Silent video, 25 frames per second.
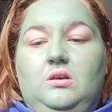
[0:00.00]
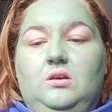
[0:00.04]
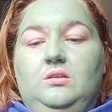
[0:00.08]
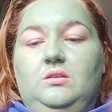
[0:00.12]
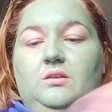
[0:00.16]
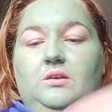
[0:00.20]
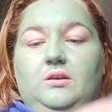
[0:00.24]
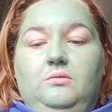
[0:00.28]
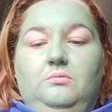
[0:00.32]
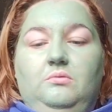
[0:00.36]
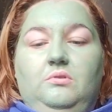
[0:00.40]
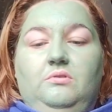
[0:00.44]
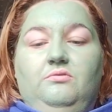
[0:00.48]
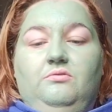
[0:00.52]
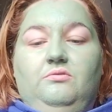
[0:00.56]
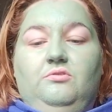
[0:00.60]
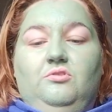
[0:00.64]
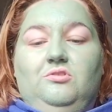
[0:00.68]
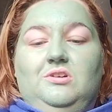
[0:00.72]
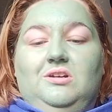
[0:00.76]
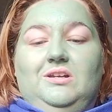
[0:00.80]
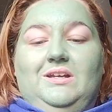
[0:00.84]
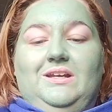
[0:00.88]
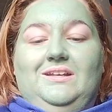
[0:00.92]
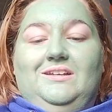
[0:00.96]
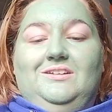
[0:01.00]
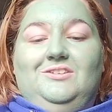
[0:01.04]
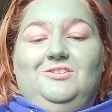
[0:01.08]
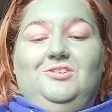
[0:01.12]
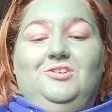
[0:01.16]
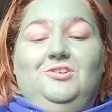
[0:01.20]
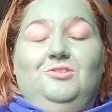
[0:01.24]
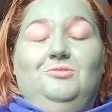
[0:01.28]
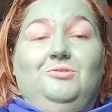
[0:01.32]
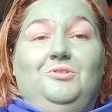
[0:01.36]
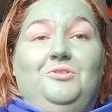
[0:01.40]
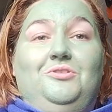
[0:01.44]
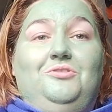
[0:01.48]
And now we've another like
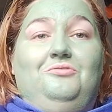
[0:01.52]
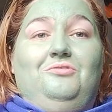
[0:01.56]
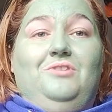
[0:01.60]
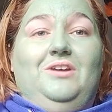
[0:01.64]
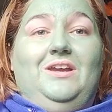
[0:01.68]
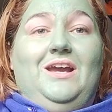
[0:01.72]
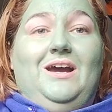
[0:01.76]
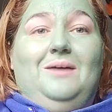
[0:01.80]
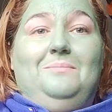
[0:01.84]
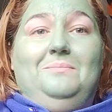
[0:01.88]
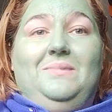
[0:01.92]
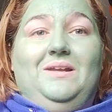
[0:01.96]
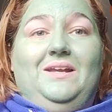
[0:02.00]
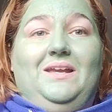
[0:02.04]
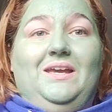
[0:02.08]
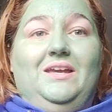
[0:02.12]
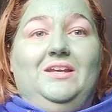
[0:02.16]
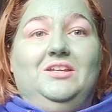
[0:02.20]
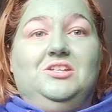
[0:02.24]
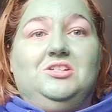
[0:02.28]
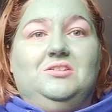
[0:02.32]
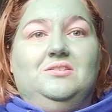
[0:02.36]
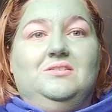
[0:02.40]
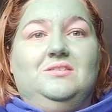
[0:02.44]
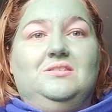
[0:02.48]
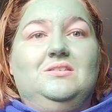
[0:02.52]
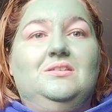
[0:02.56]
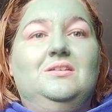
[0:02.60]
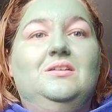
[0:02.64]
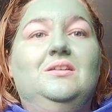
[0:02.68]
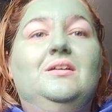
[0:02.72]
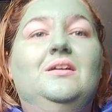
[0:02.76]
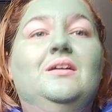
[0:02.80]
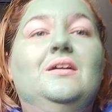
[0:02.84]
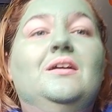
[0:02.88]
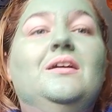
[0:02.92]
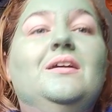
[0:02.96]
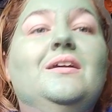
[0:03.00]
2 or 3 applications
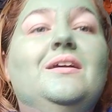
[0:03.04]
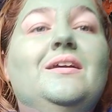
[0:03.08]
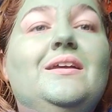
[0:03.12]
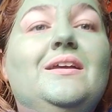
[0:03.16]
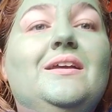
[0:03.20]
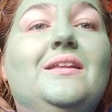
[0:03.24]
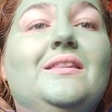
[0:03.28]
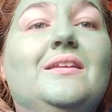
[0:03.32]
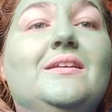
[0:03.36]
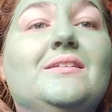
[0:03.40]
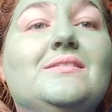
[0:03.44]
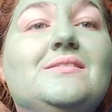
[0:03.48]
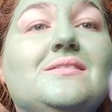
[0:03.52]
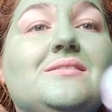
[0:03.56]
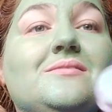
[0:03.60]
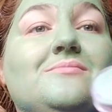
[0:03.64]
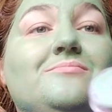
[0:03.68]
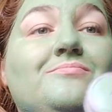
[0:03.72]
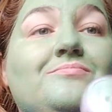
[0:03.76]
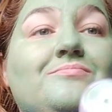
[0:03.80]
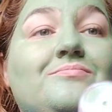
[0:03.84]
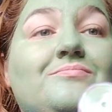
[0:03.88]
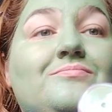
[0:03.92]
in this.